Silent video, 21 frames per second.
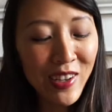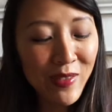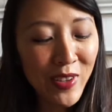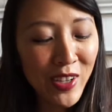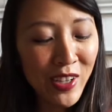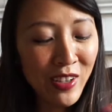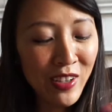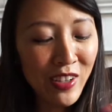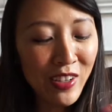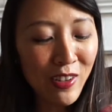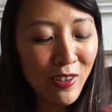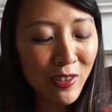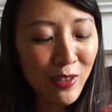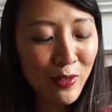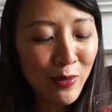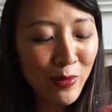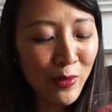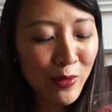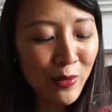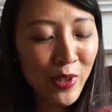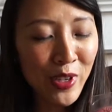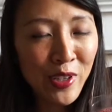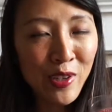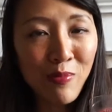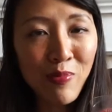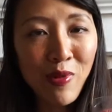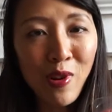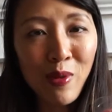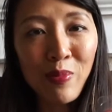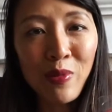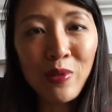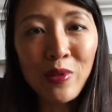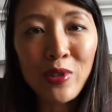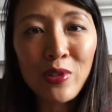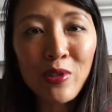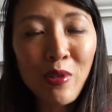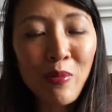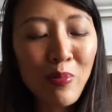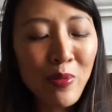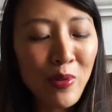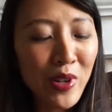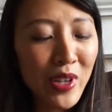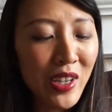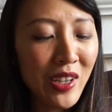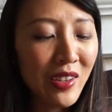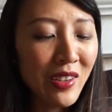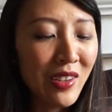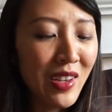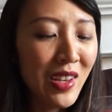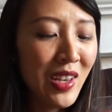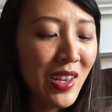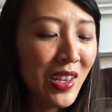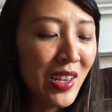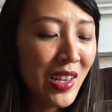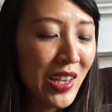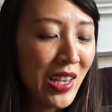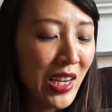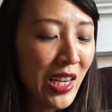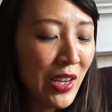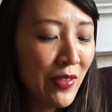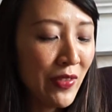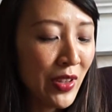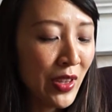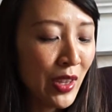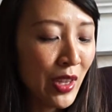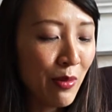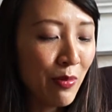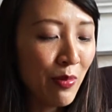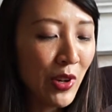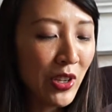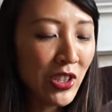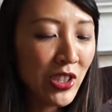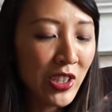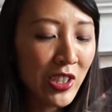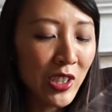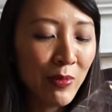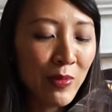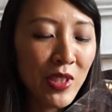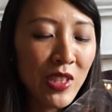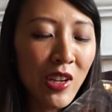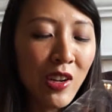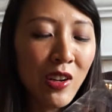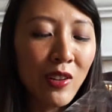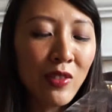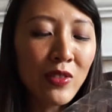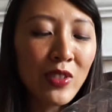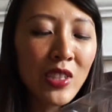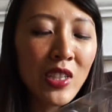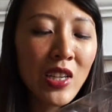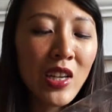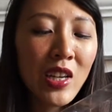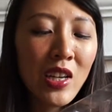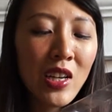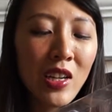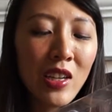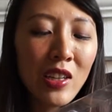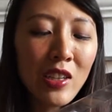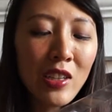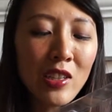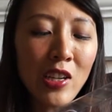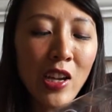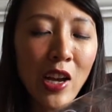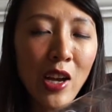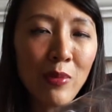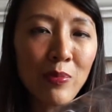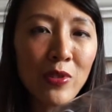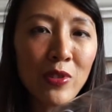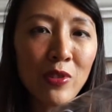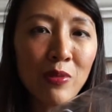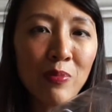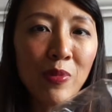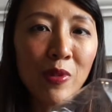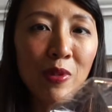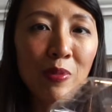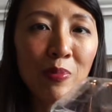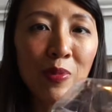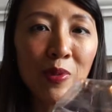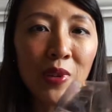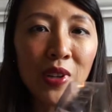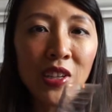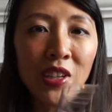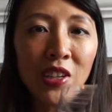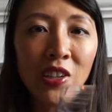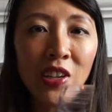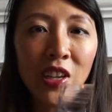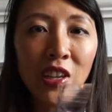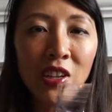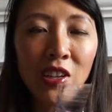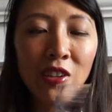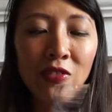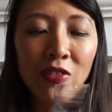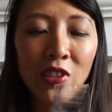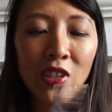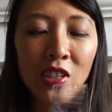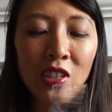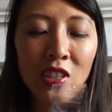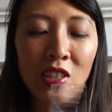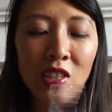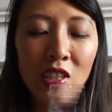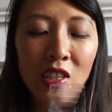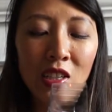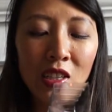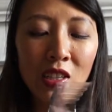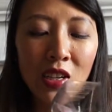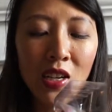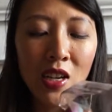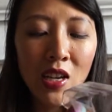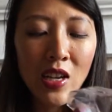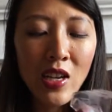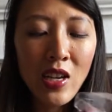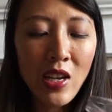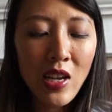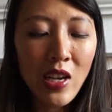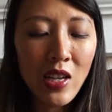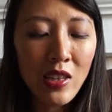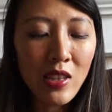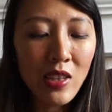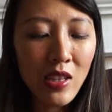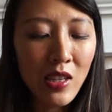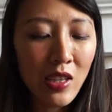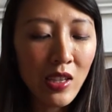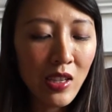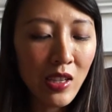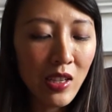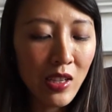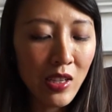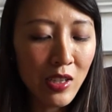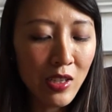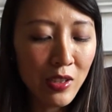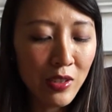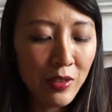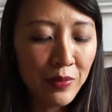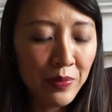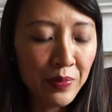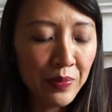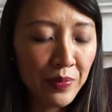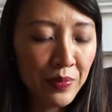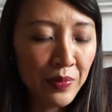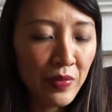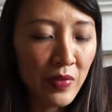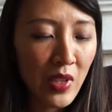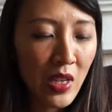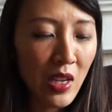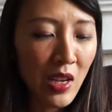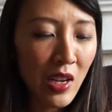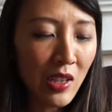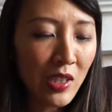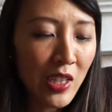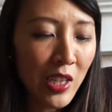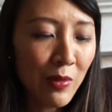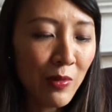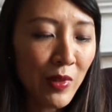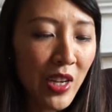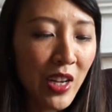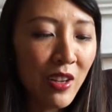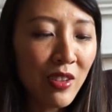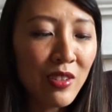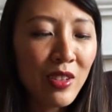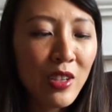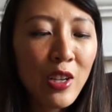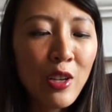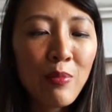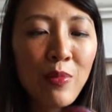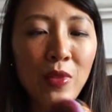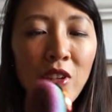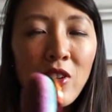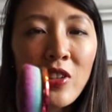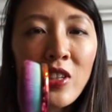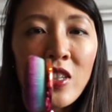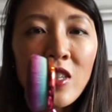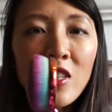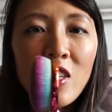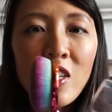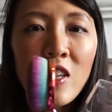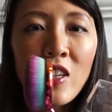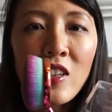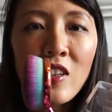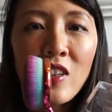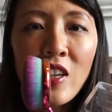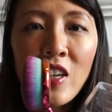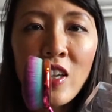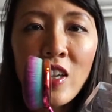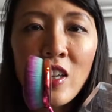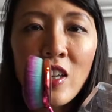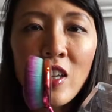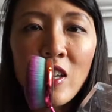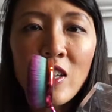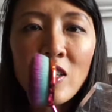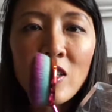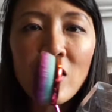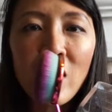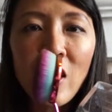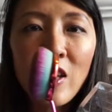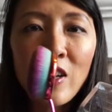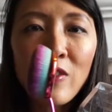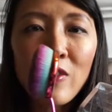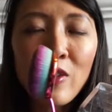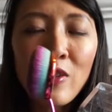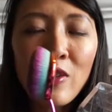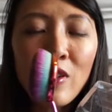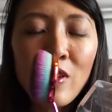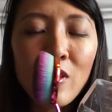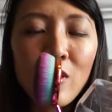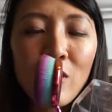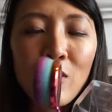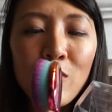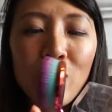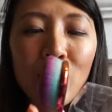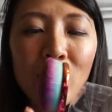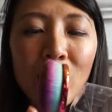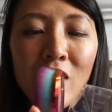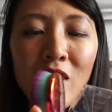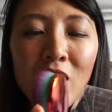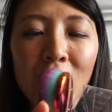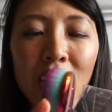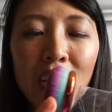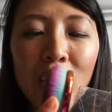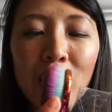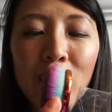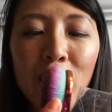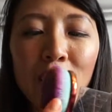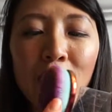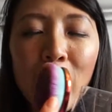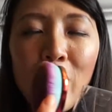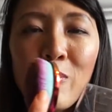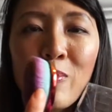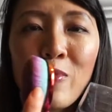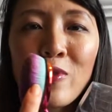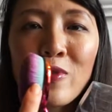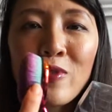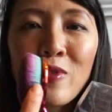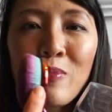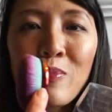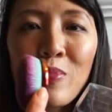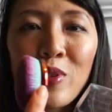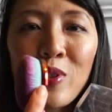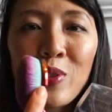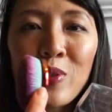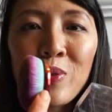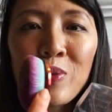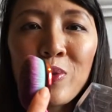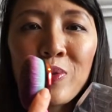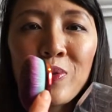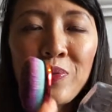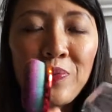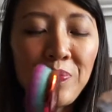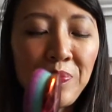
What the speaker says: I mean, it goes from green to purple, so pretty. And even the brushes themselves, the tops are purple, and if you can see at the, I'll take one out, but you can see the inside of the fibers are blue.